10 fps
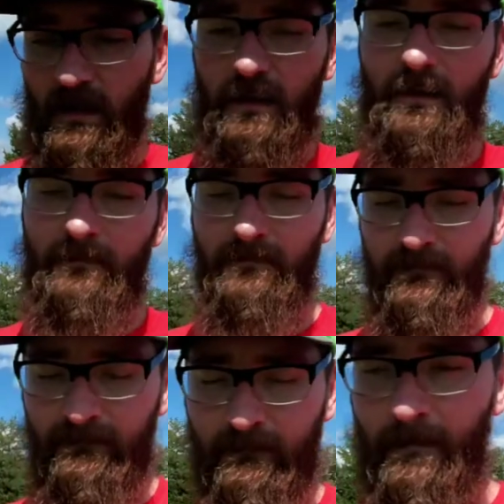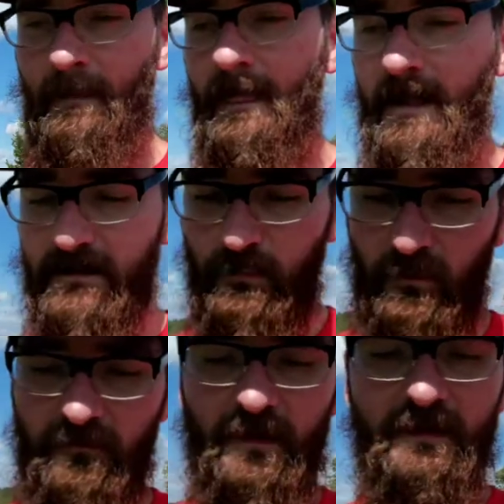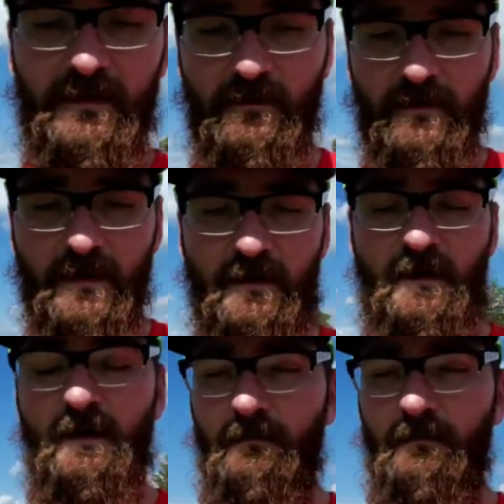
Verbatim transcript: Uh, adds more fun to it,